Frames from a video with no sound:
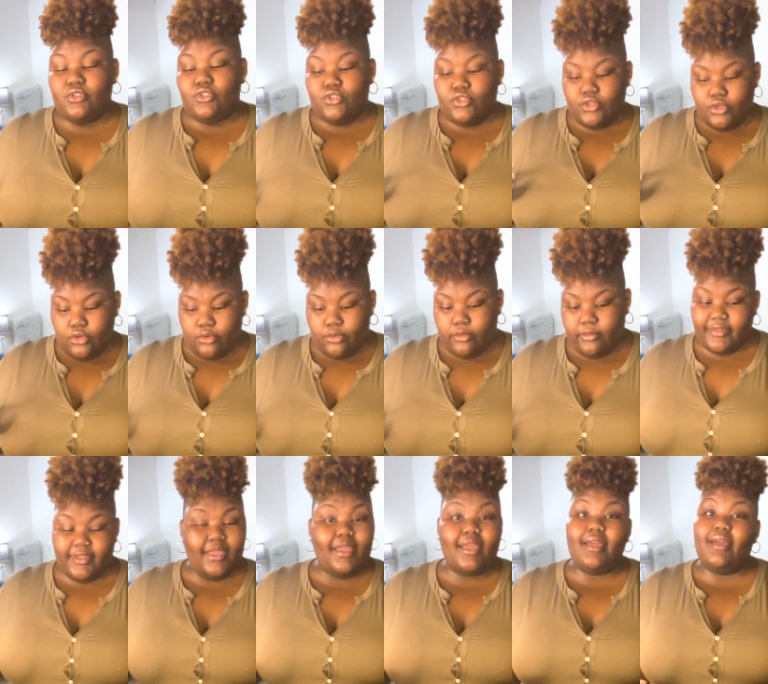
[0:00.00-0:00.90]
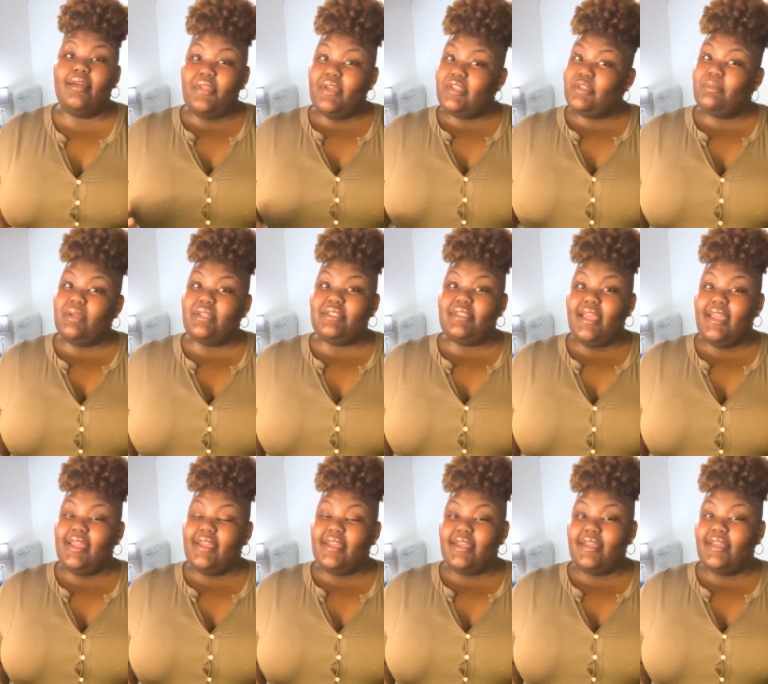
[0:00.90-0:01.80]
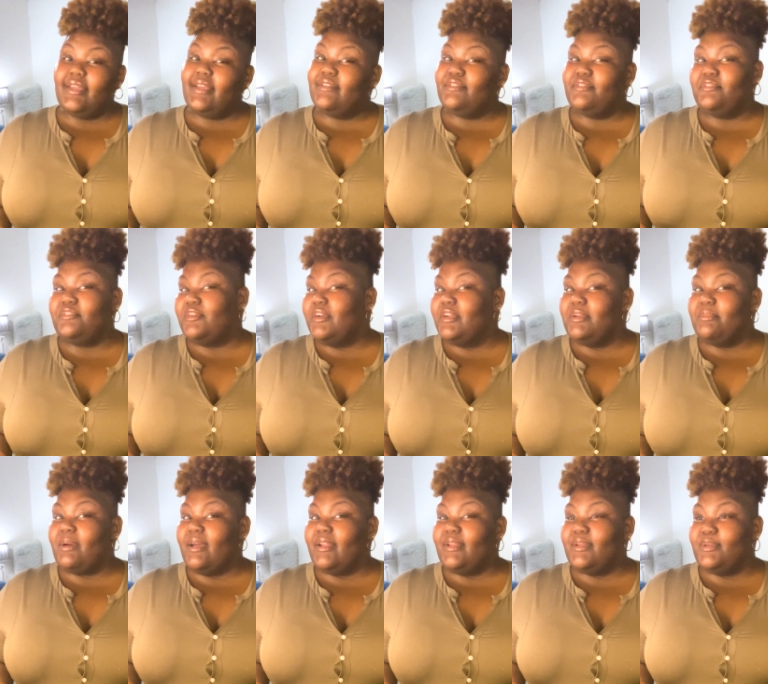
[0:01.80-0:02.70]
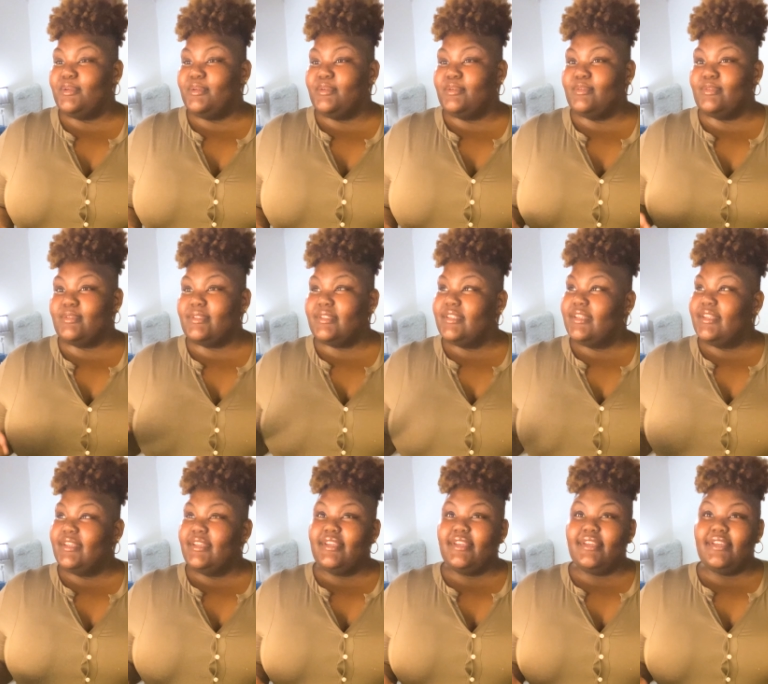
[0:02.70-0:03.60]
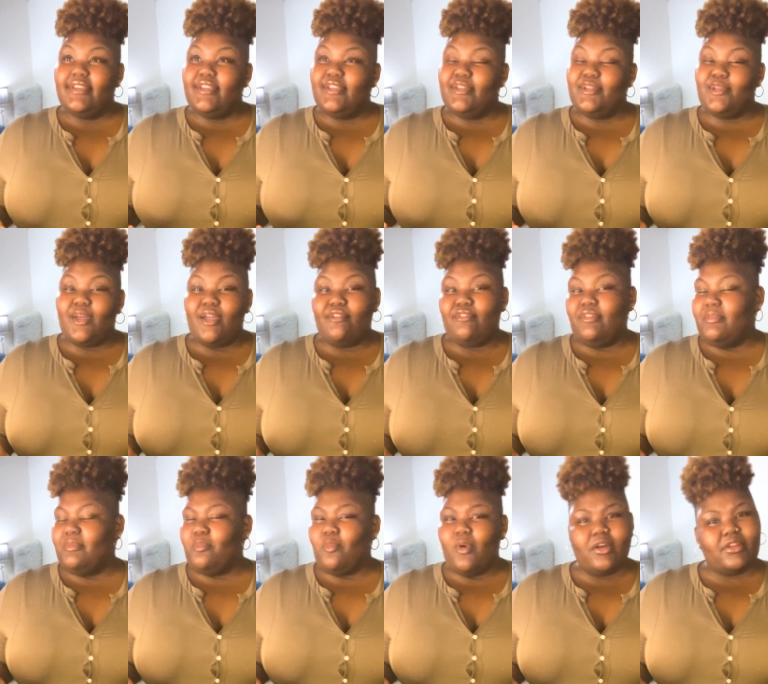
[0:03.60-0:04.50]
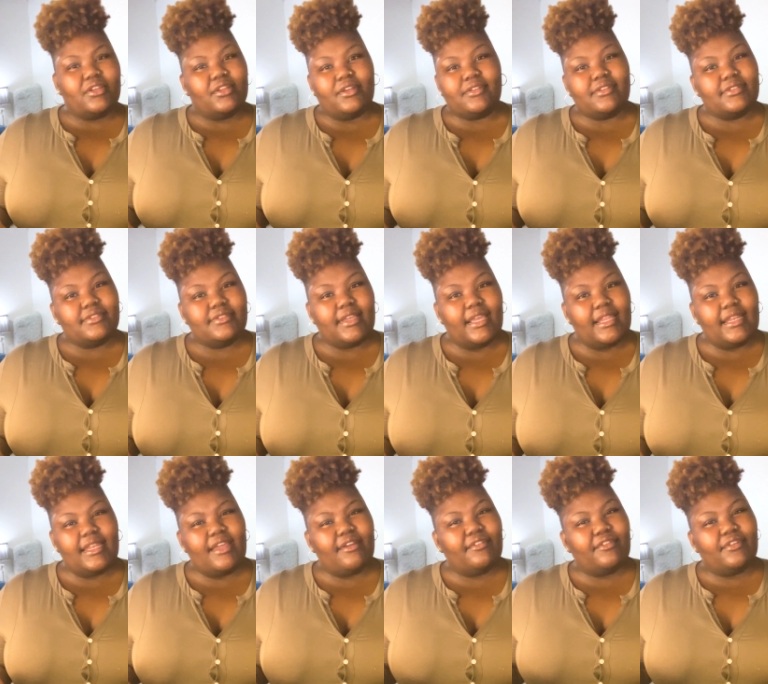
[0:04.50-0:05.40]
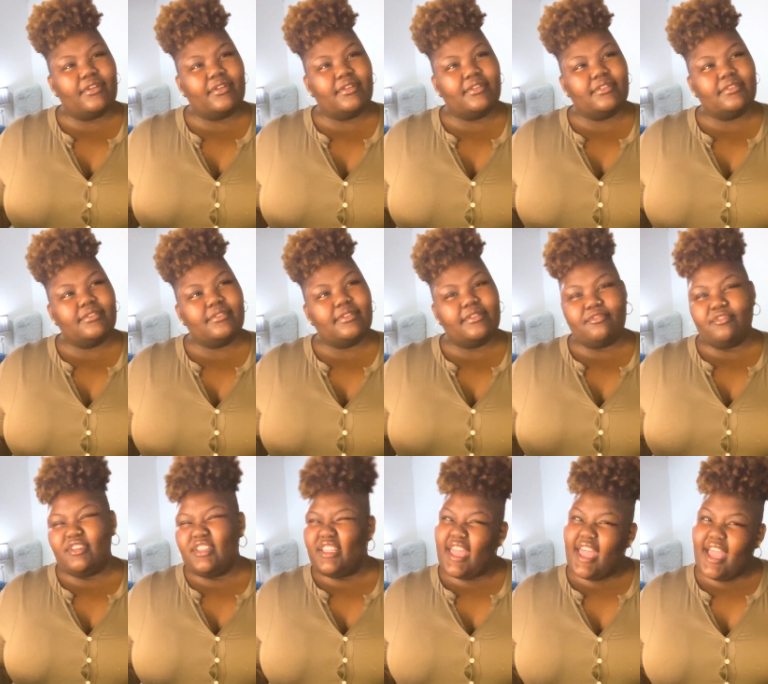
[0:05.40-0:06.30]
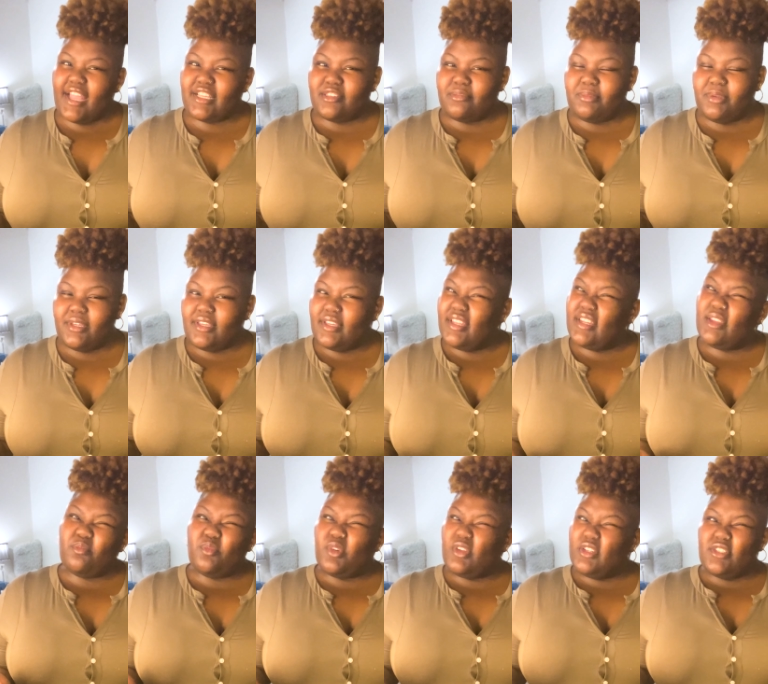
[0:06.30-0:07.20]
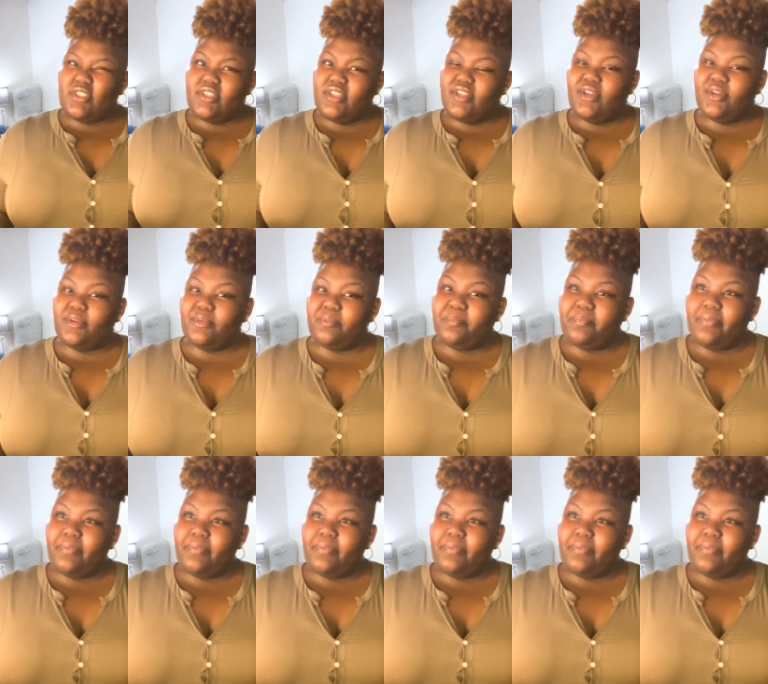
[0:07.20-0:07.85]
So yeah, that's my take for anybody who's, you know, ever wondered and never really asked me and then wanted to know.